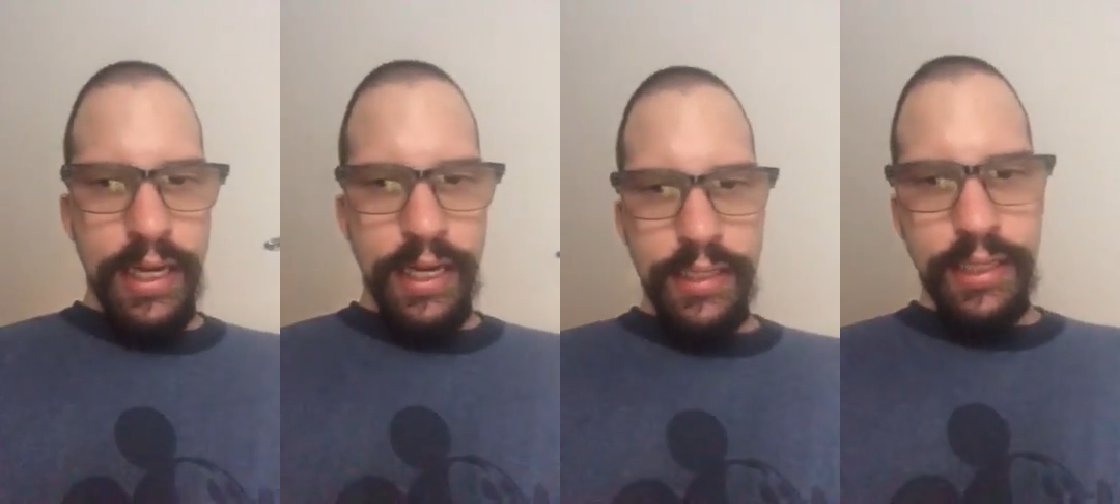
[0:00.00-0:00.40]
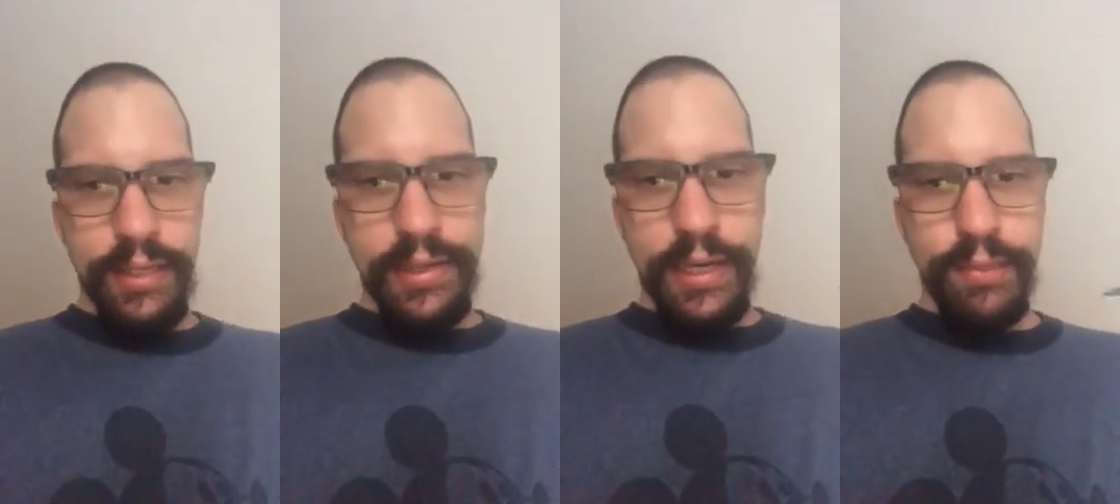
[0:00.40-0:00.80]
that is
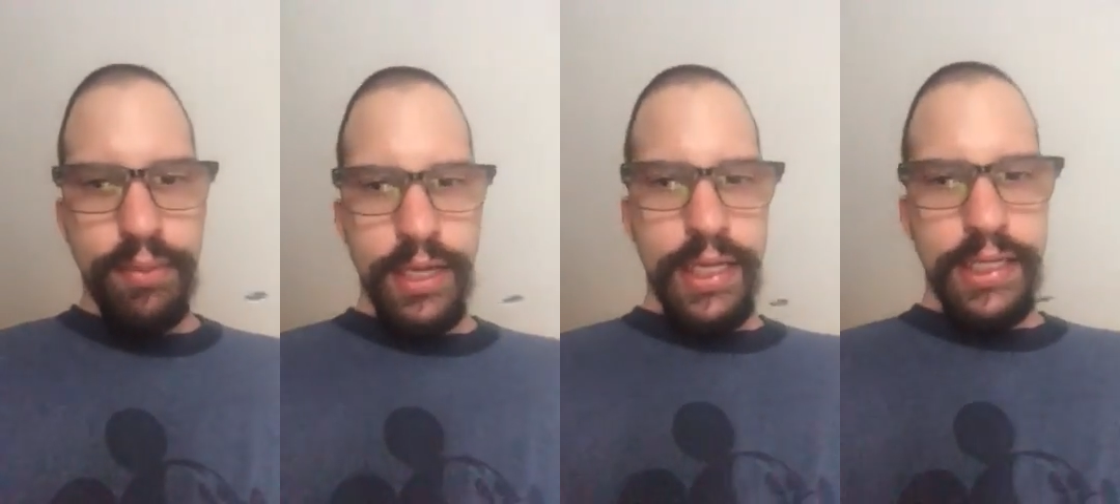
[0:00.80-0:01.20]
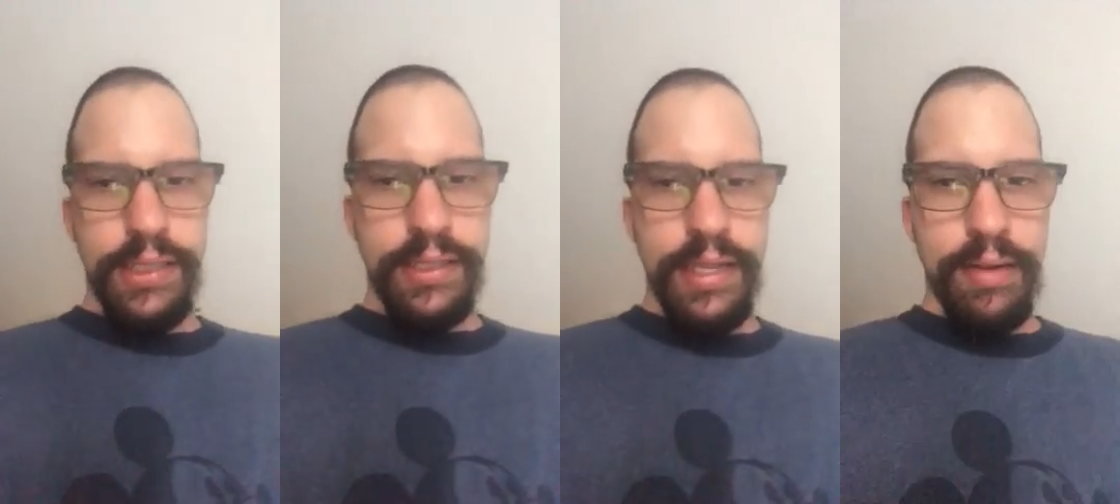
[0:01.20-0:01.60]
in a dark
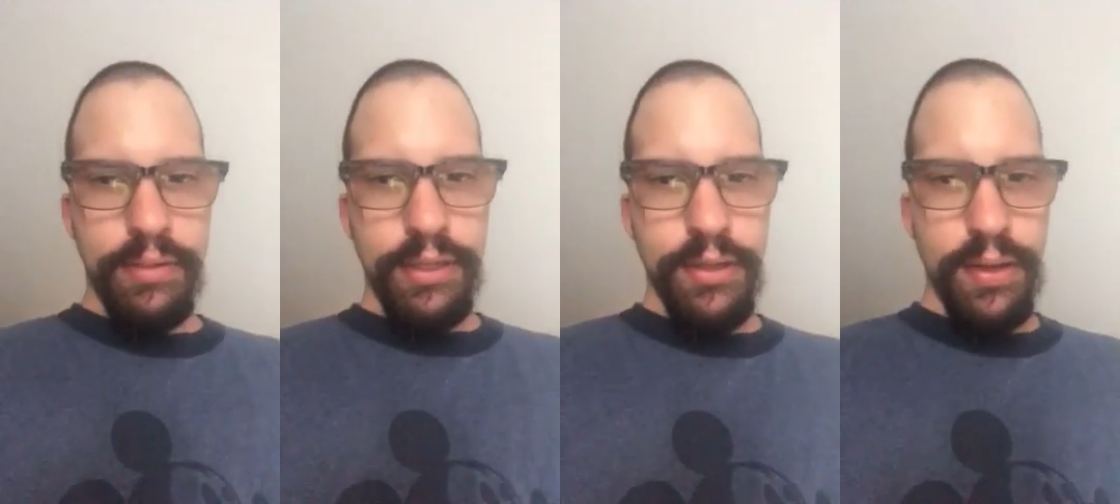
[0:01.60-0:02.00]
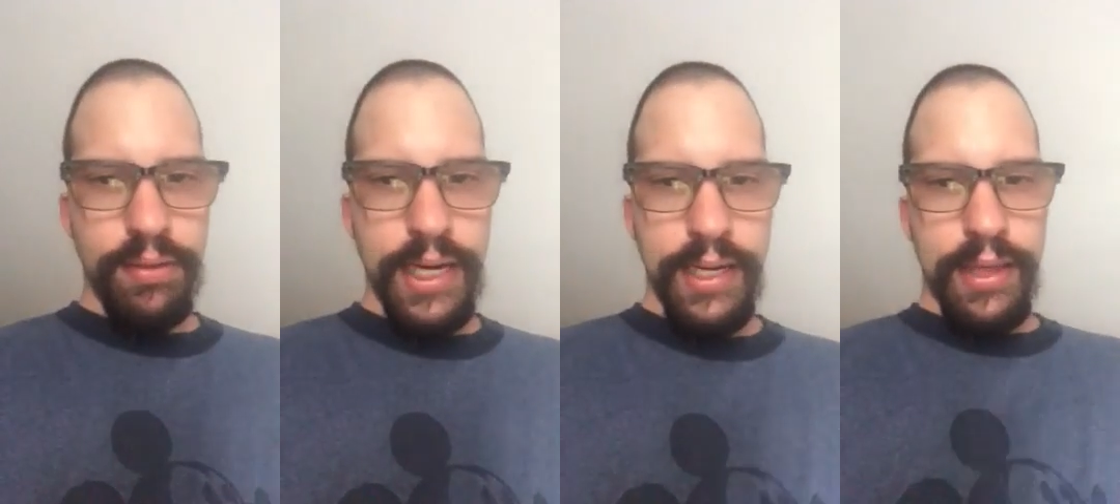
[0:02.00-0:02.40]
place that would do
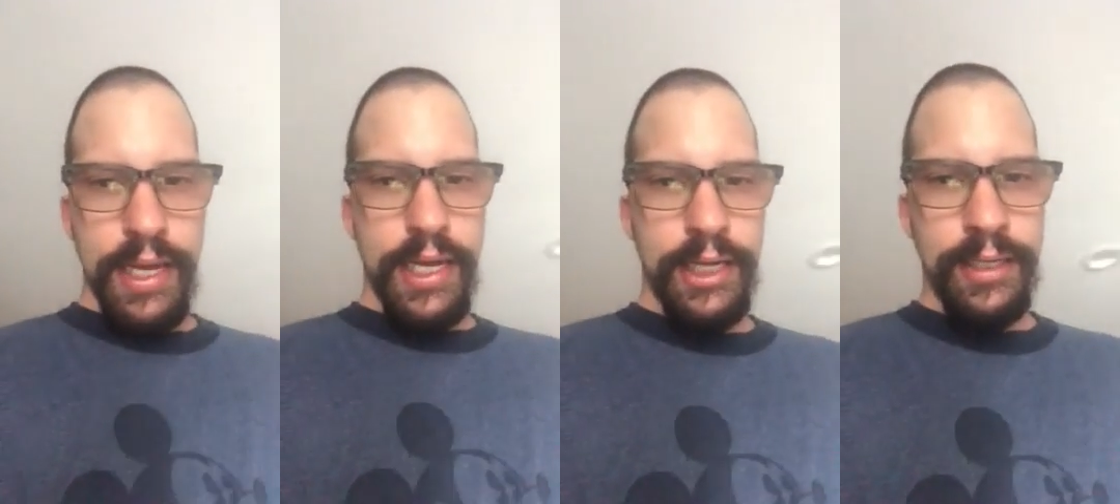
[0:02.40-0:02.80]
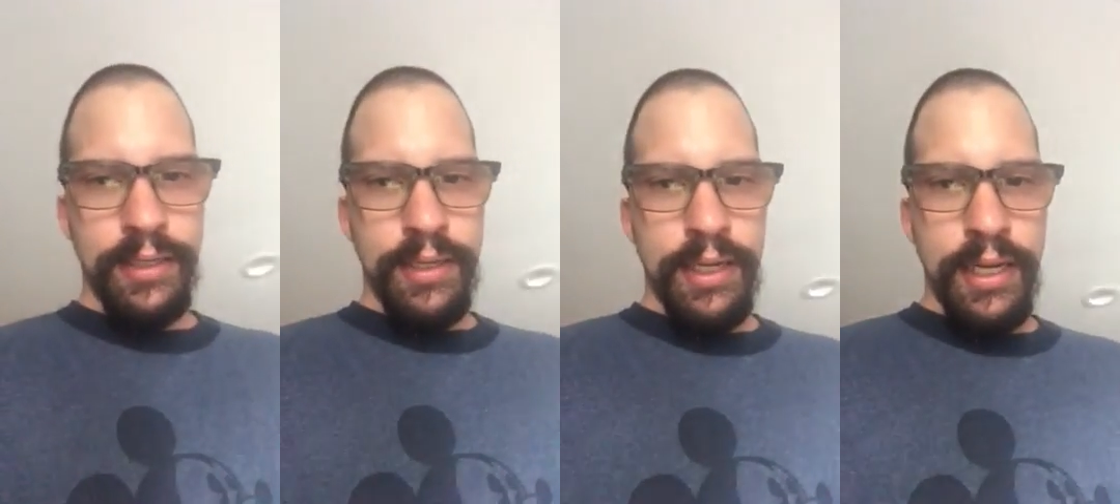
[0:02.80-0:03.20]
the right
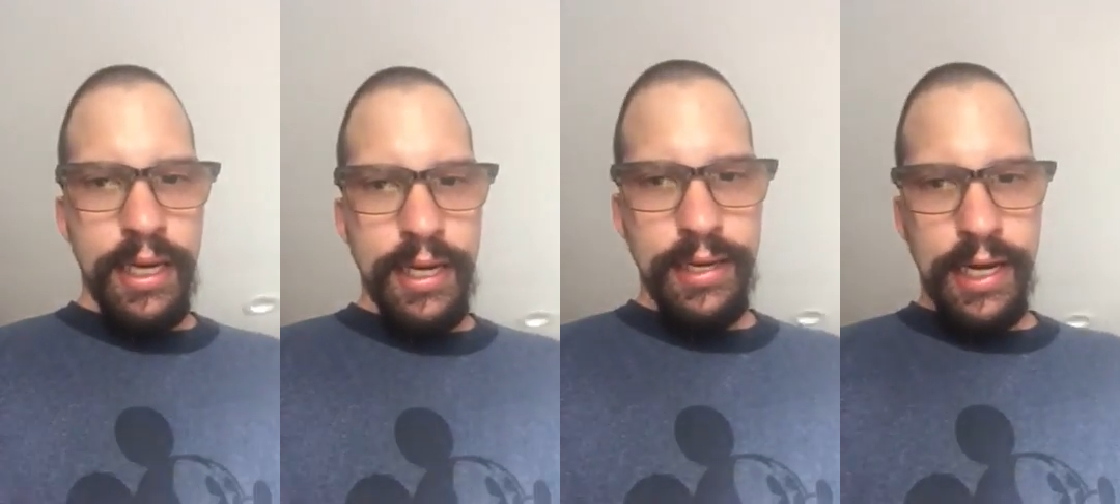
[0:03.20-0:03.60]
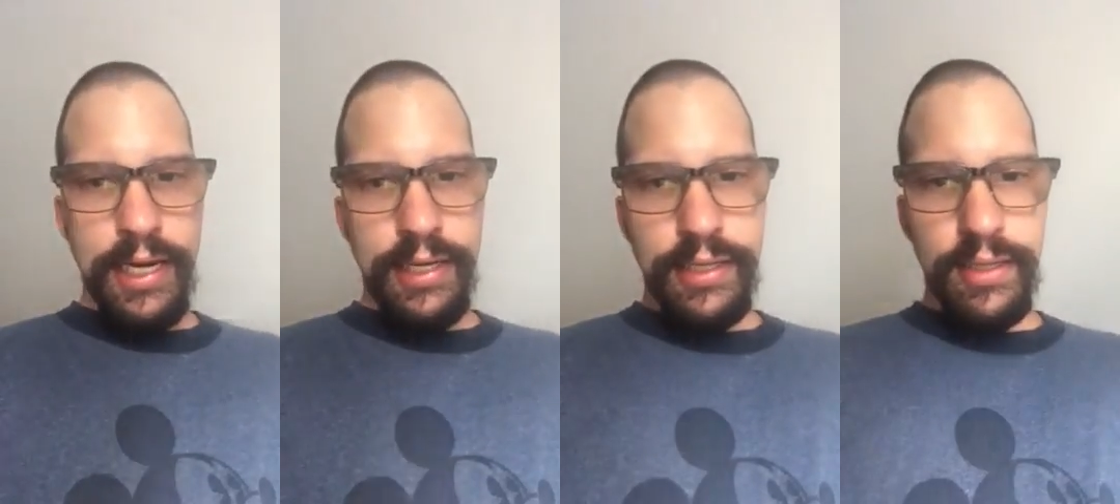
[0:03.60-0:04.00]
thing and
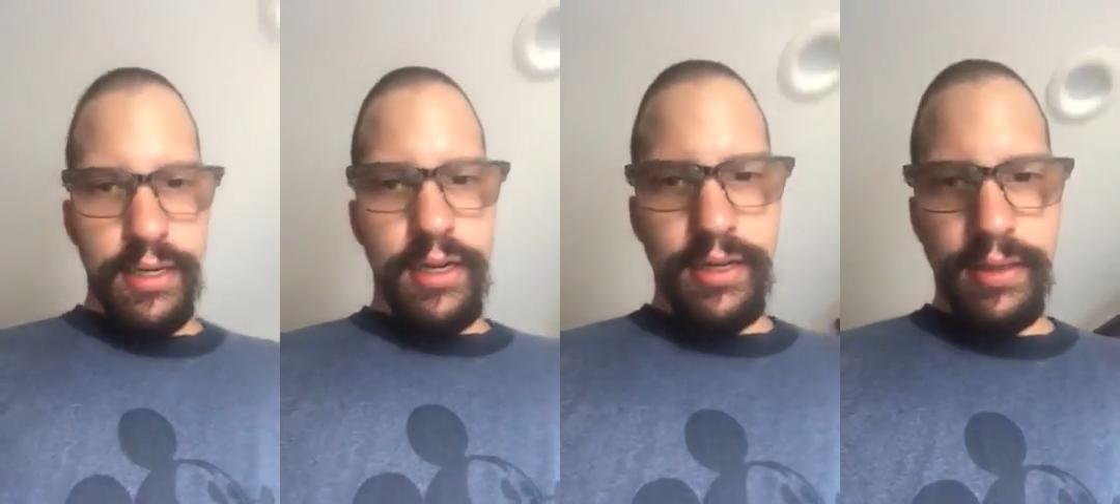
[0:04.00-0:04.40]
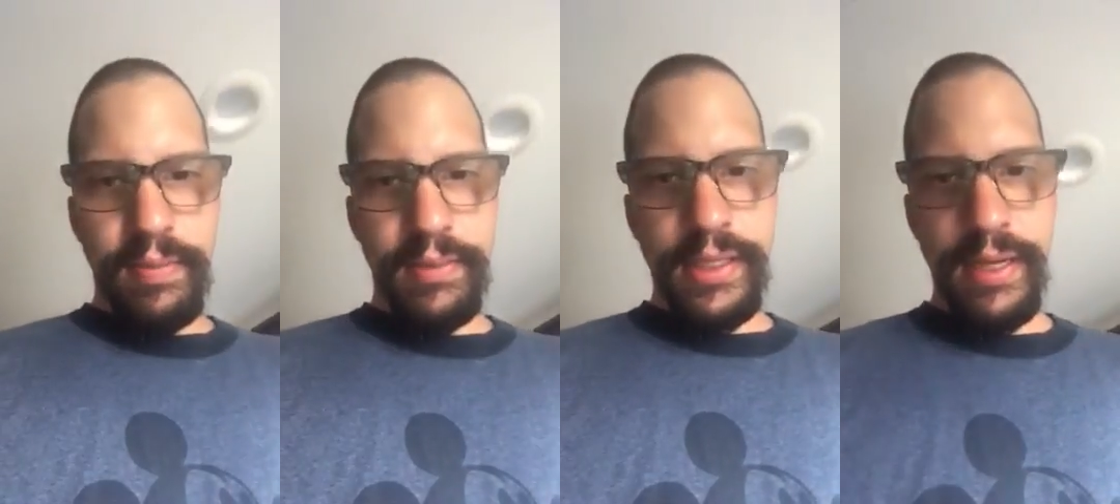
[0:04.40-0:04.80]
not hurt
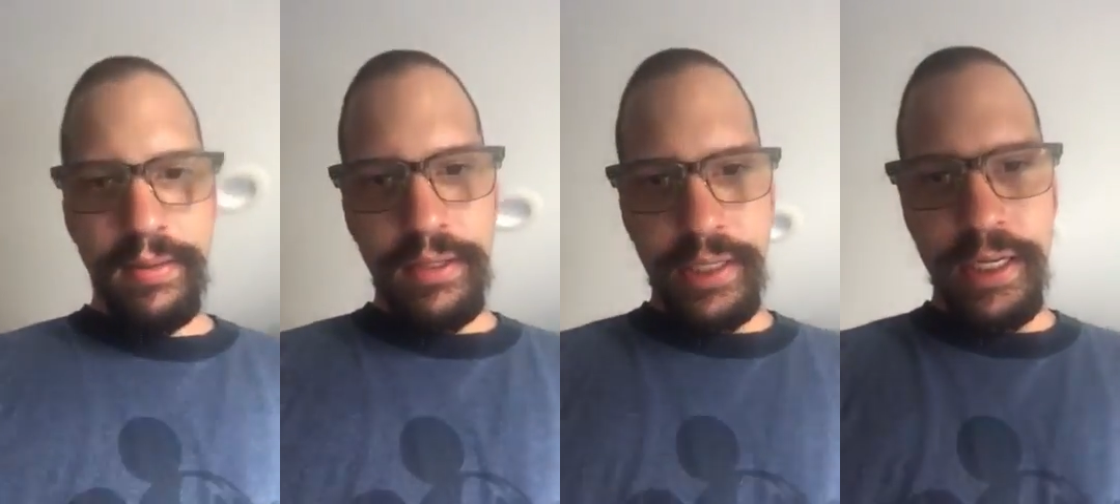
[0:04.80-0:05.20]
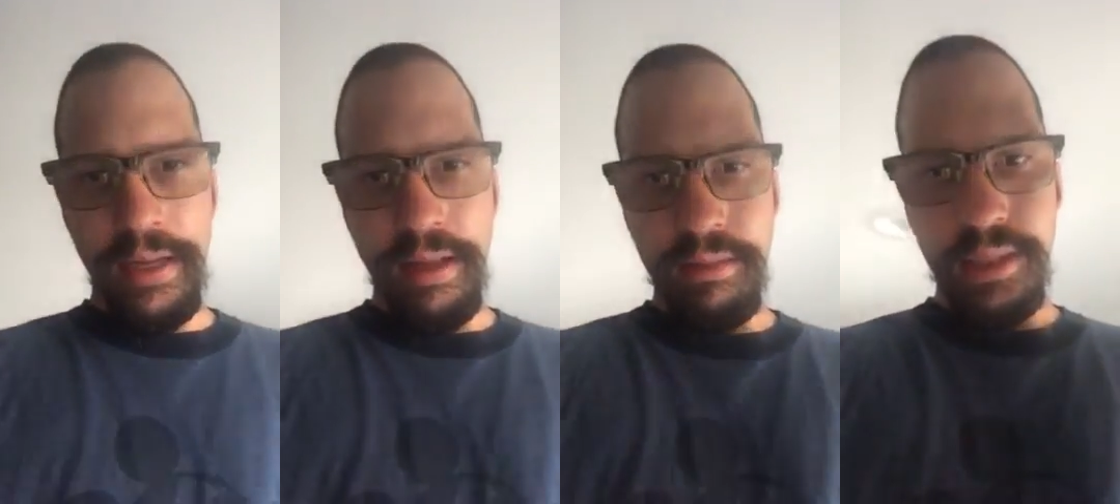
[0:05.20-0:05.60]
themselves or
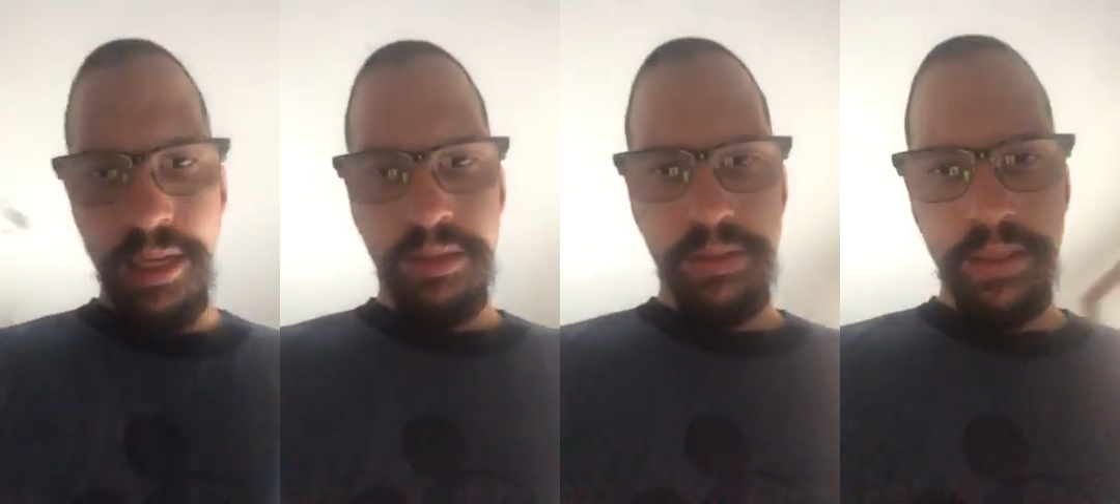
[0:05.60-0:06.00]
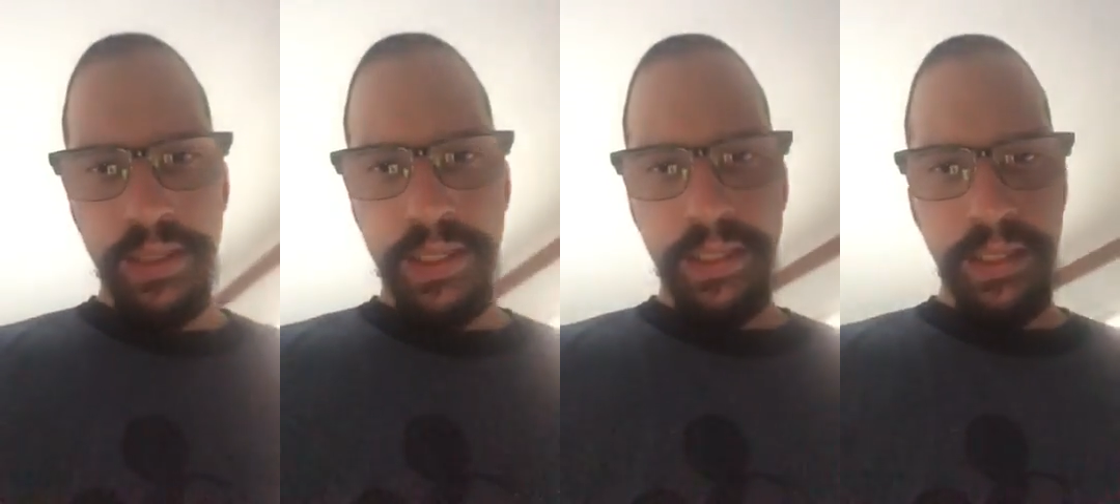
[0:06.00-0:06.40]
kill themselves.